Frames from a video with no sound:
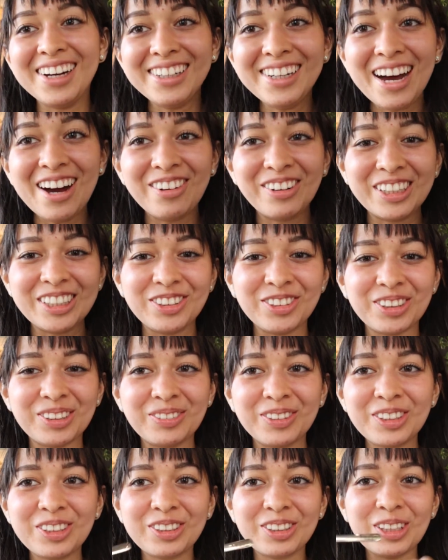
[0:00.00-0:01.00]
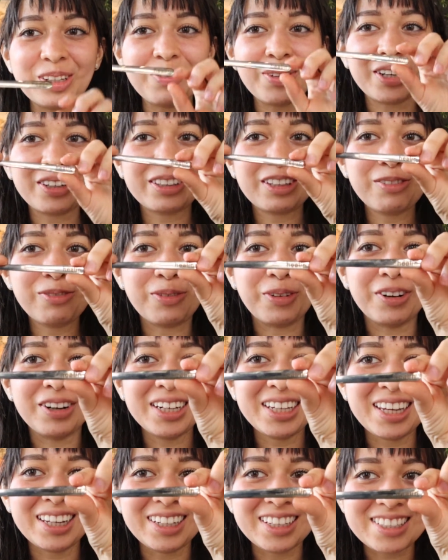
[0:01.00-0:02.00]
How adorable. So they brought the
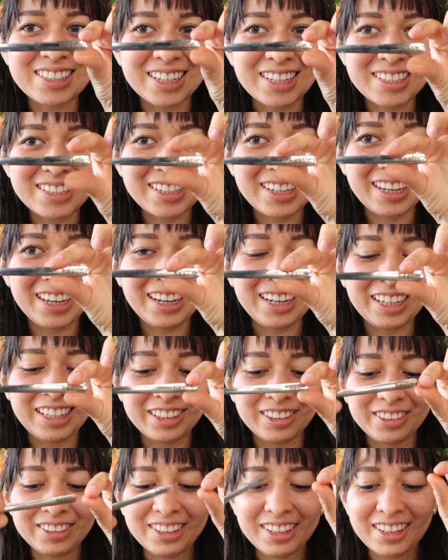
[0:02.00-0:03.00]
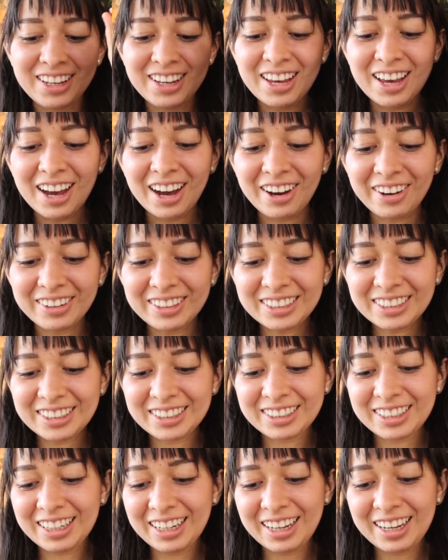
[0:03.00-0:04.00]
fork and it says healing.
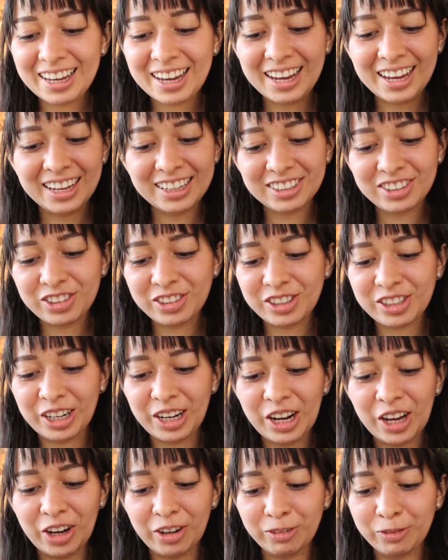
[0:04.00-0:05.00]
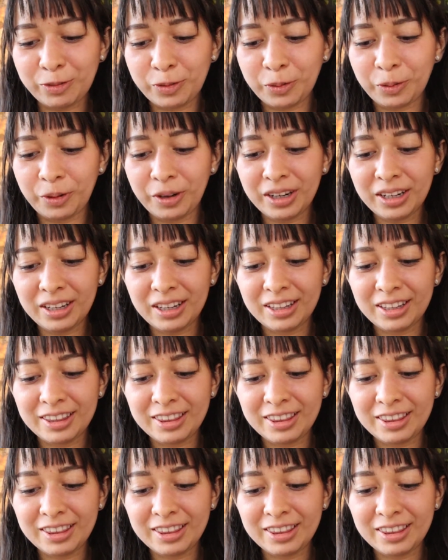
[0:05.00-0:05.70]
Honestly, I just love food